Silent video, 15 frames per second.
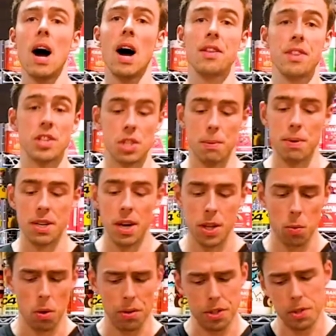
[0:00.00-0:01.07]
than some of the other
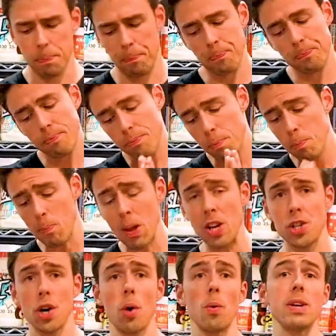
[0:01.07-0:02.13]
ones.
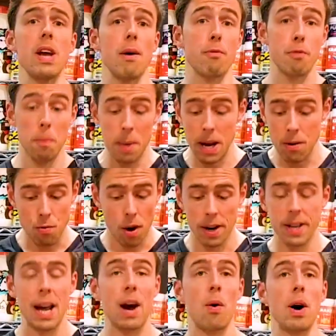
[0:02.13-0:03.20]
So yeah, for me right
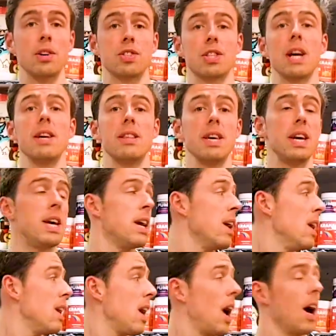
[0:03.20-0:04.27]
now, I'd say
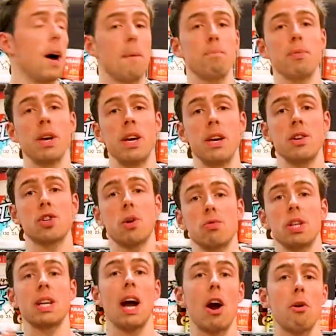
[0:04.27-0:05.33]
the
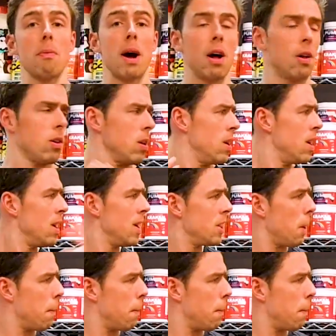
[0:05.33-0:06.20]
salted caramel, the